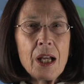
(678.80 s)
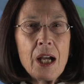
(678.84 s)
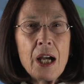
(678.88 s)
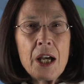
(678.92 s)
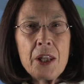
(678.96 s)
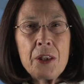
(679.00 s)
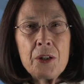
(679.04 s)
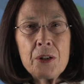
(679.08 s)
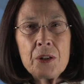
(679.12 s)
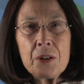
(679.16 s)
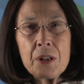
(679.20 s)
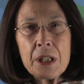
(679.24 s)

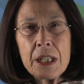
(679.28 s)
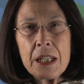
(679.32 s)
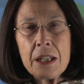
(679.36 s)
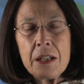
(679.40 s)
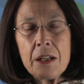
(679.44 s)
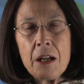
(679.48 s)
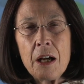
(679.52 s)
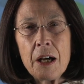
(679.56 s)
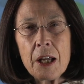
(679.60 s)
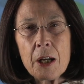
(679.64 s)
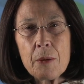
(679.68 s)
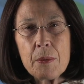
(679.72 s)
Other
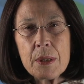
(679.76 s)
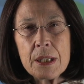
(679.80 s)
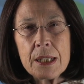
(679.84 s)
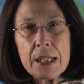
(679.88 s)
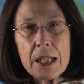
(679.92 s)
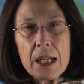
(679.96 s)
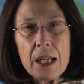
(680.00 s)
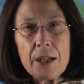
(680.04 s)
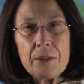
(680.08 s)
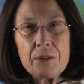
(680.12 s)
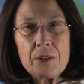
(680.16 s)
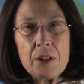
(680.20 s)
economists
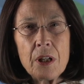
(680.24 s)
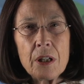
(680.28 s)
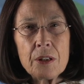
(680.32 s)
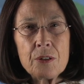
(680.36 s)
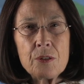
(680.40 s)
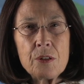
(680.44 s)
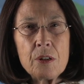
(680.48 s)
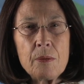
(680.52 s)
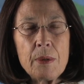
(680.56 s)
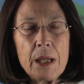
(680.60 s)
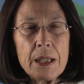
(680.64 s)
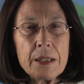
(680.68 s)
that I've talked
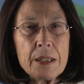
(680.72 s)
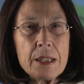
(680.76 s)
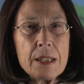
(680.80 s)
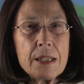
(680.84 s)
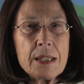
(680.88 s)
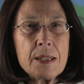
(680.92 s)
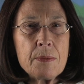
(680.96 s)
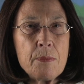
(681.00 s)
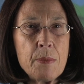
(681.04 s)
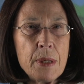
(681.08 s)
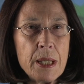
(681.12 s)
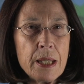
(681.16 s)
to about
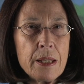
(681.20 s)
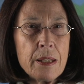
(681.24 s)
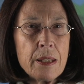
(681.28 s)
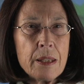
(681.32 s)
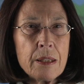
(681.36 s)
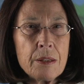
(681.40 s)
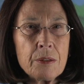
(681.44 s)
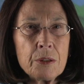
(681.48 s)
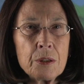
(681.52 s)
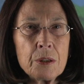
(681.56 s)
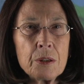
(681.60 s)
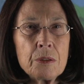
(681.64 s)
this
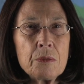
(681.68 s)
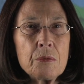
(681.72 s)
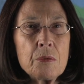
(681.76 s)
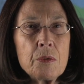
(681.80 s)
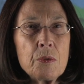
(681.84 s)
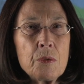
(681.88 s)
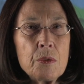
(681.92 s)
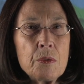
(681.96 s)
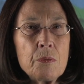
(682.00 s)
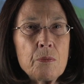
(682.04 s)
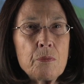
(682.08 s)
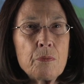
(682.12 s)
myth or
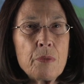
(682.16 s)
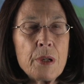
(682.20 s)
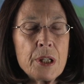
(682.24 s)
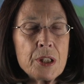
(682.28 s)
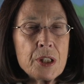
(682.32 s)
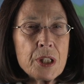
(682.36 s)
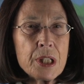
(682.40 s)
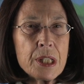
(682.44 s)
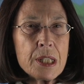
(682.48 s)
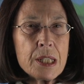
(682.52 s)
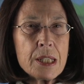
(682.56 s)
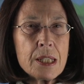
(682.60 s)

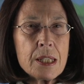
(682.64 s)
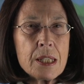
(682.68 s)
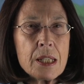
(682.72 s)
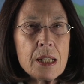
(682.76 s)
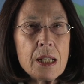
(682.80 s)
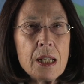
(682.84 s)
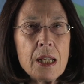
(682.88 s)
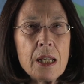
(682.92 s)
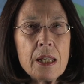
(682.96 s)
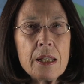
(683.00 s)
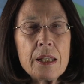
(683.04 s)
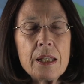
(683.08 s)
prejudice
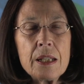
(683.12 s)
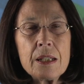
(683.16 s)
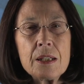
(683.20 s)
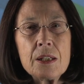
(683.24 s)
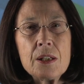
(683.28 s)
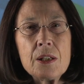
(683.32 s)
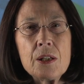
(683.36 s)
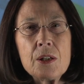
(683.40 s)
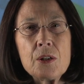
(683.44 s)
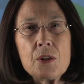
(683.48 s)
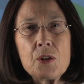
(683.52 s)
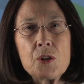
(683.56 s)

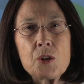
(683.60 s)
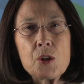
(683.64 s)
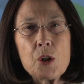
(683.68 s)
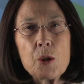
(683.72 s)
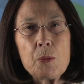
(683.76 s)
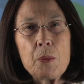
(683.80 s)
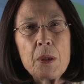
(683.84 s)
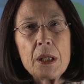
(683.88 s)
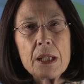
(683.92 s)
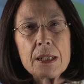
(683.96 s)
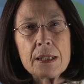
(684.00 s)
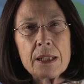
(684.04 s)
that
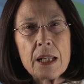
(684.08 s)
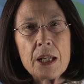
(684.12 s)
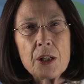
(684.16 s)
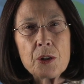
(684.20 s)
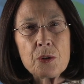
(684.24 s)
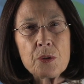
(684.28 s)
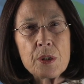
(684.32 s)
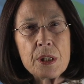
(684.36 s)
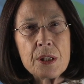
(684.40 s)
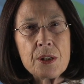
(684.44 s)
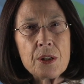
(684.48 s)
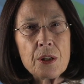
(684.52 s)
surplus
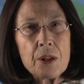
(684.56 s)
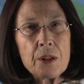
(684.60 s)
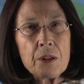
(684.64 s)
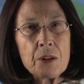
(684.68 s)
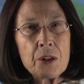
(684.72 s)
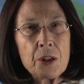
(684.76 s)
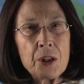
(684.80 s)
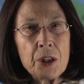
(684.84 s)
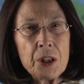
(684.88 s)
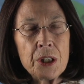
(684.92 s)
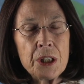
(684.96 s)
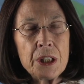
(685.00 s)
countries are
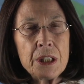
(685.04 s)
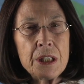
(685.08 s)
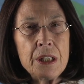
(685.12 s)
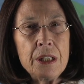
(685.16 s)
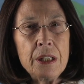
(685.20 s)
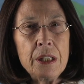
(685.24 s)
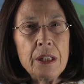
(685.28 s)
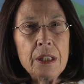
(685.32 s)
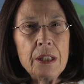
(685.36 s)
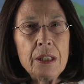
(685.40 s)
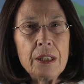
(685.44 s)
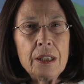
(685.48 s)
good
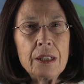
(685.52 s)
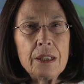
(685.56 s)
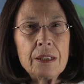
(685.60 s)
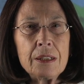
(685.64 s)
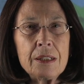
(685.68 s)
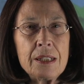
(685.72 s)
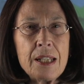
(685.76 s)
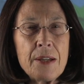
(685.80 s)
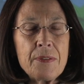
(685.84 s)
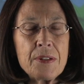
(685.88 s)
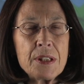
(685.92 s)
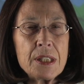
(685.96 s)

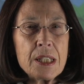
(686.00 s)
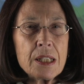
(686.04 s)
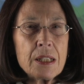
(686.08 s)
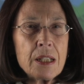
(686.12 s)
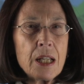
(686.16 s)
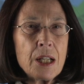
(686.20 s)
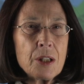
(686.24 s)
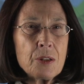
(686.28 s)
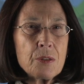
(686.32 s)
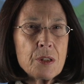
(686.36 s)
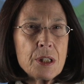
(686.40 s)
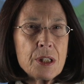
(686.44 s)
and deficit
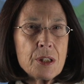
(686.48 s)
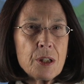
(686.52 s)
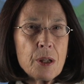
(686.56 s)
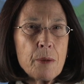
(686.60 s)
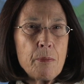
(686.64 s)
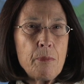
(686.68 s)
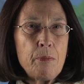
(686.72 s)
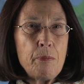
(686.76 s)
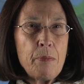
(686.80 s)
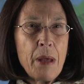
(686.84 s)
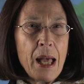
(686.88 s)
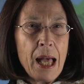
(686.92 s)
countries are
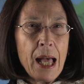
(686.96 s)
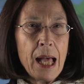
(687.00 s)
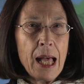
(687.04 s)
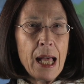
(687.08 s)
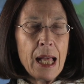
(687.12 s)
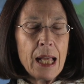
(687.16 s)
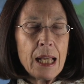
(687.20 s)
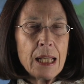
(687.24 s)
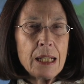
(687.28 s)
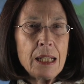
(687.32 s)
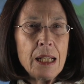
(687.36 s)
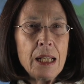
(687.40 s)

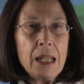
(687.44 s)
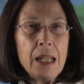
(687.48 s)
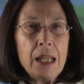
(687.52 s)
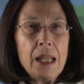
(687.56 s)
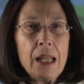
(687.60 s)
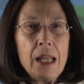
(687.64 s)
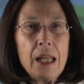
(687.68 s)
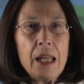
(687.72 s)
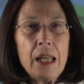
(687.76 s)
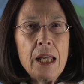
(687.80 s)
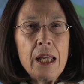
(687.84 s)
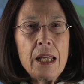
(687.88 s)
bad
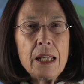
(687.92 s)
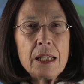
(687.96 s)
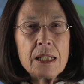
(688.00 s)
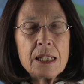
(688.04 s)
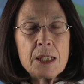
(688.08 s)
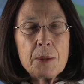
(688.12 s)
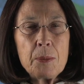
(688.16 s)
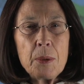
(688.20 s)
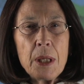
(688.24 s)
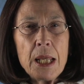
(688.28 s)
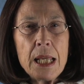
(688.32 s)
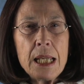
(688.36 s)

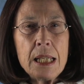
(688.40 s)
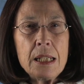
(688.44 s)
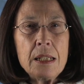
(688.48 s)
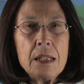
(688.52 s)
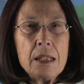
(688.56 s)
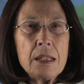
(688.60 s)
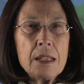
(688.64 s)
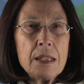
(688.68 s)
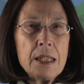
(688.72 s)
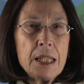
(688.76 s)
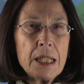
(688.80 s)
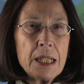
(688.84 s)
explain
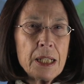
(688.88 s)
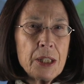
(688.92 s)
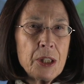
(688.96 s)
that